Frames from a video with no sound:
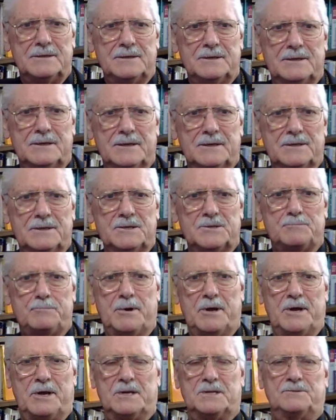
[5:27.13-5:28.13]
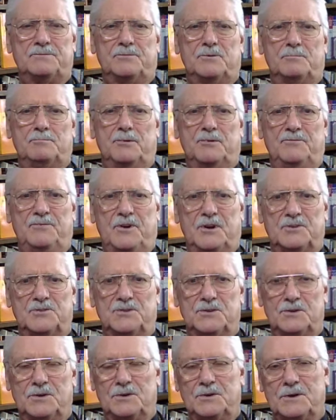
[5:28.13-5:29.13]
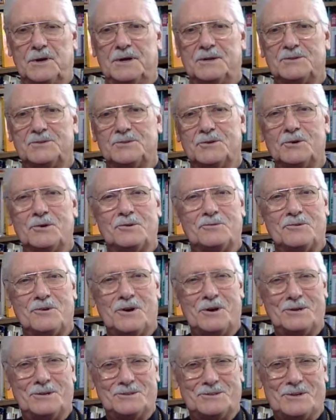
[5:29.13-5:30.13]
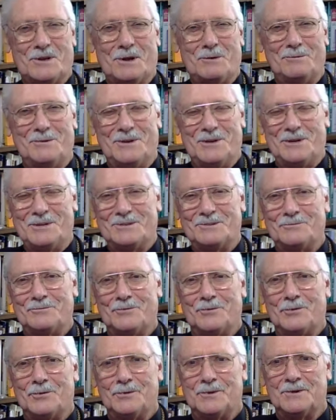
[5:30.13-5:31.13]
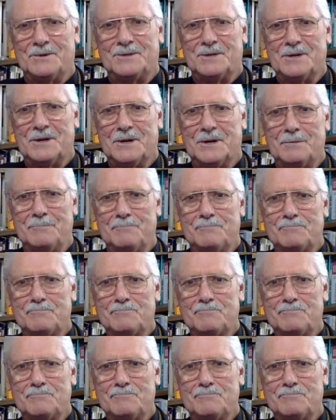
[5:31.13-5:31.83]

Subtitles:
This passed for professional certified examination for the time.